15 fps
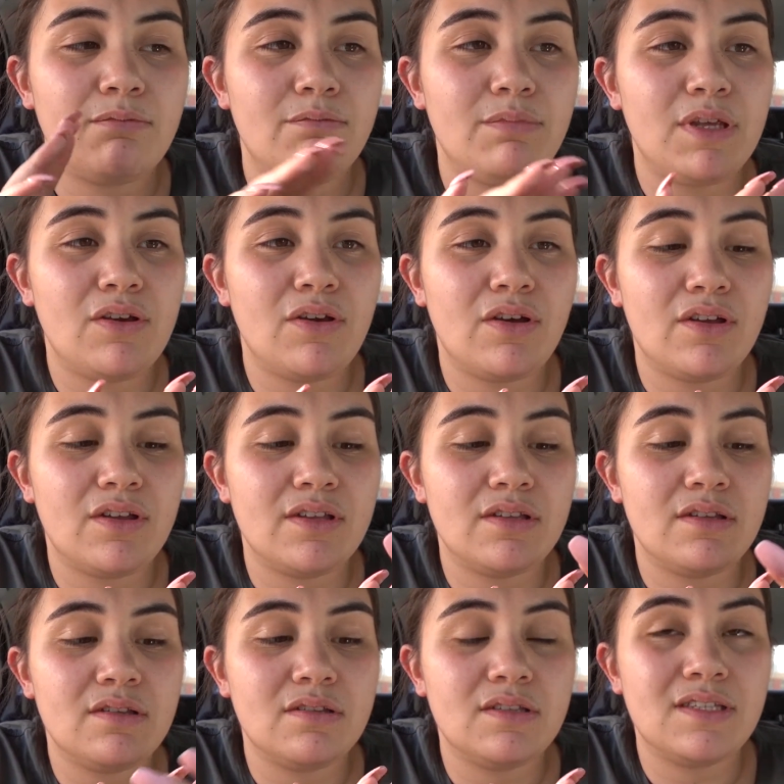
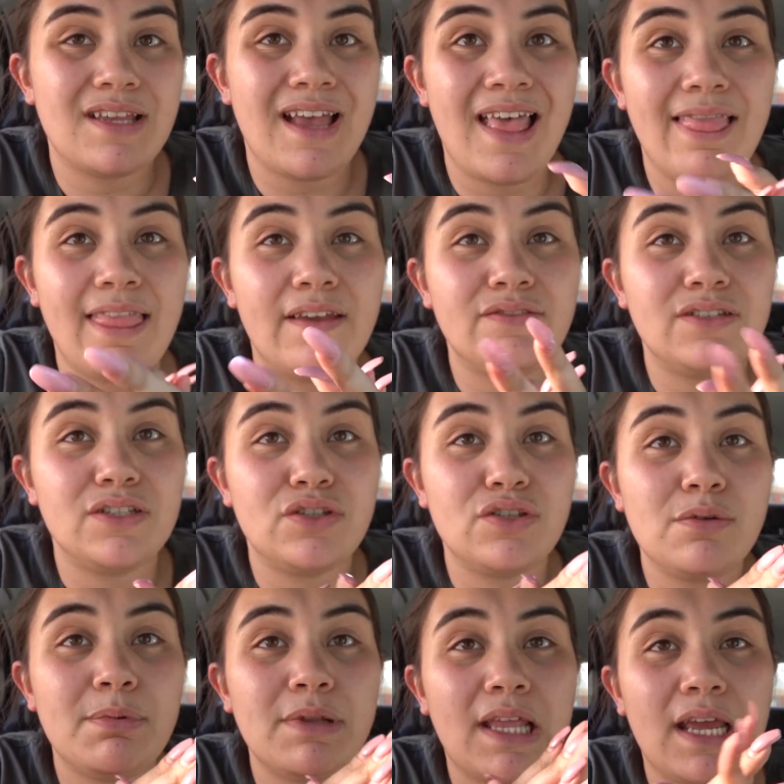because I left it
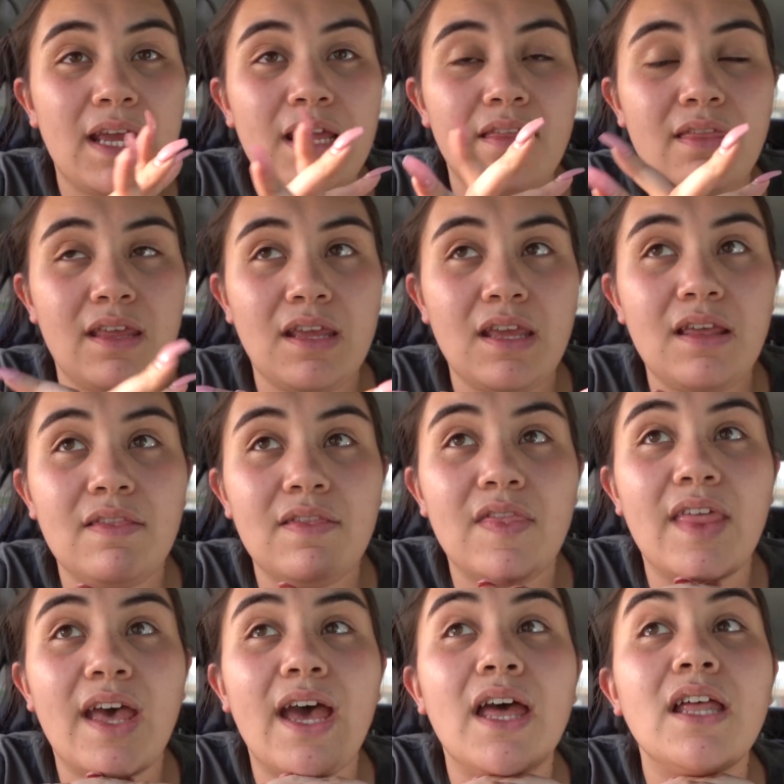super late thinking
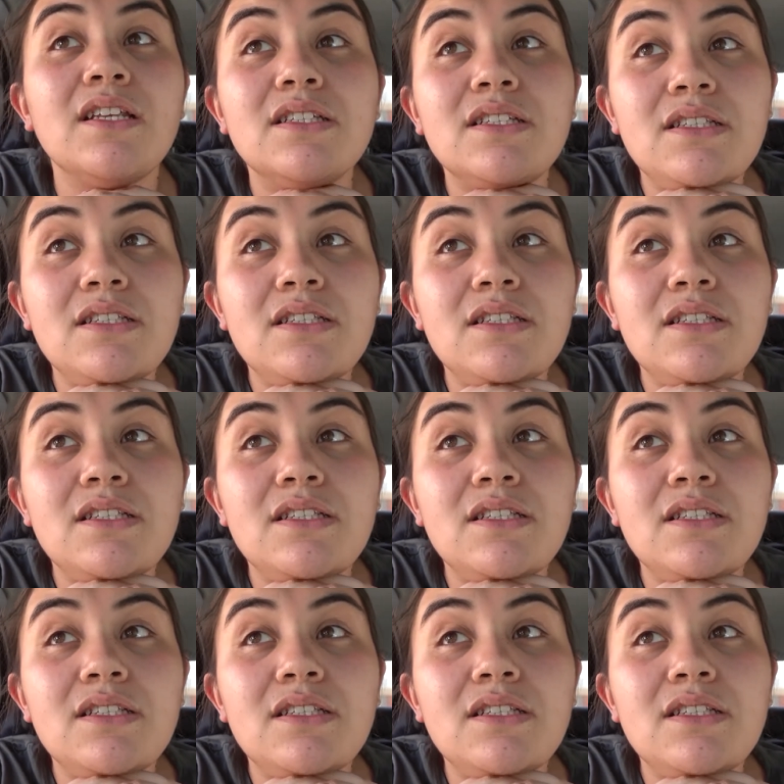that